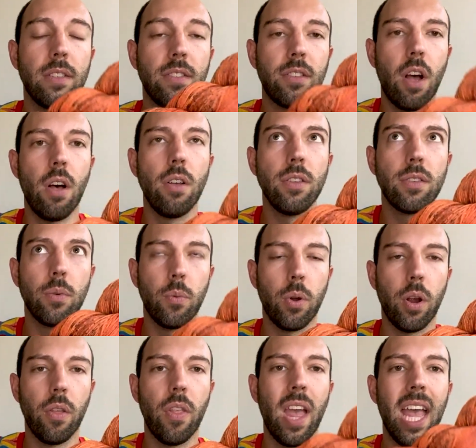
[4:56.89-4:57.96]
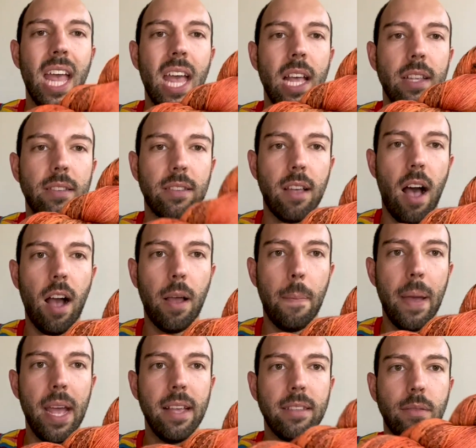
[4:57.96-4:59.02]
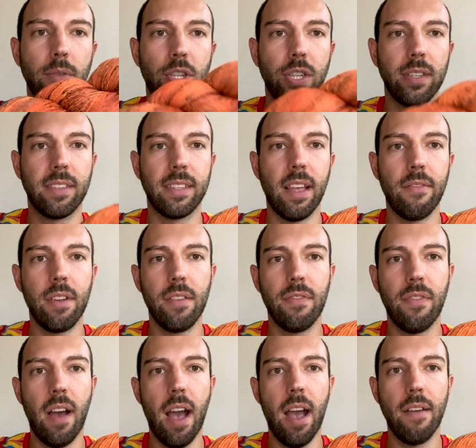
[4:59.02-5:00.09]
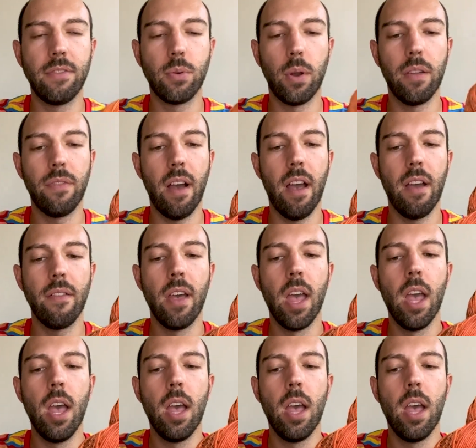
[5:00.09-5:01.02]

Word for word: Salzworth sock base, which is seventy-five twenty-five